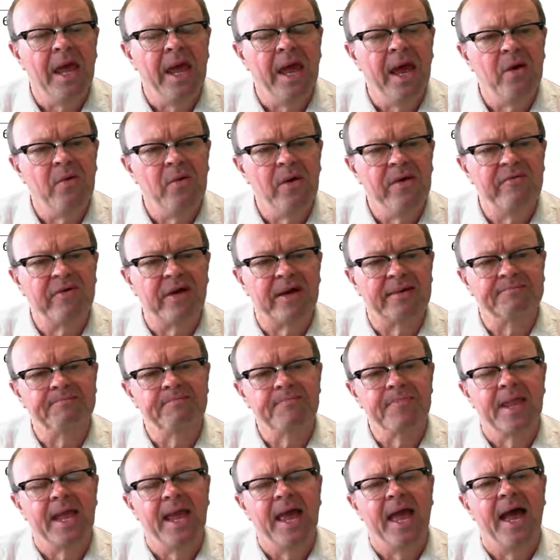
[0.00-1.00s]
However,
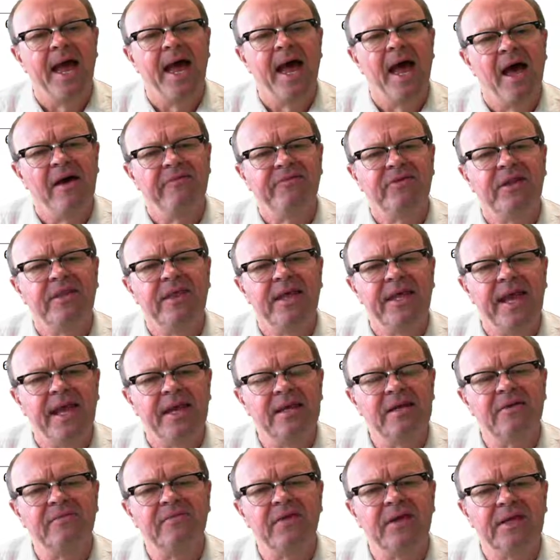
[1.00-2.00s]
after the
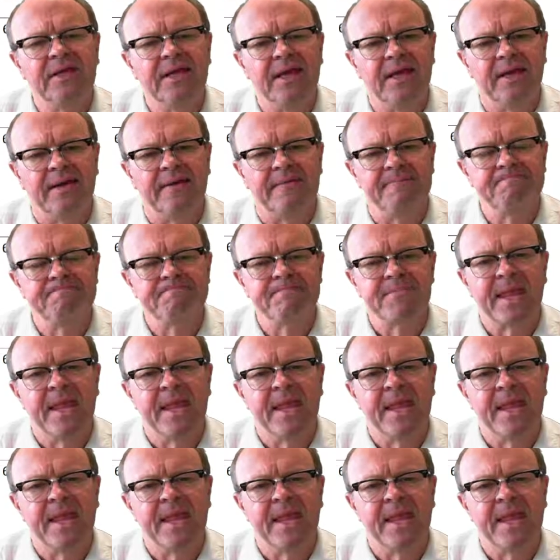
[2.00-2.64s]
end of the year,